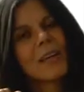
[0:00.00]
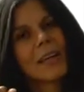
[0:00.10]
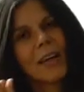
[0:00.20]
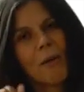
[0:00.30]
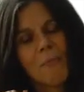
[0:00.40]

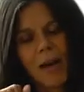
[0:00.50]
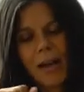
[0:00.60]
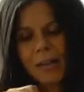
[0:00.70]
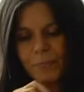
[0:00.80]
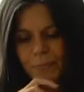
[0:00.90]
I come
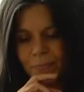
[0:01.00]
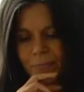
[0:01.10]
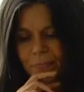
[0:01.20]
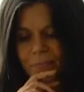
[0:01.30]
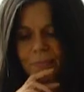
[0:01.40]
back
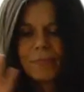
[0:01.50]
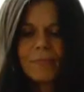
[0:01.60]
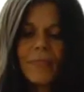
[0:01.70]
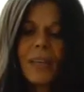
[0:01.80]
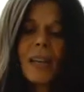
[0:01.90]

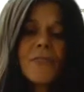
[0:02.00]
and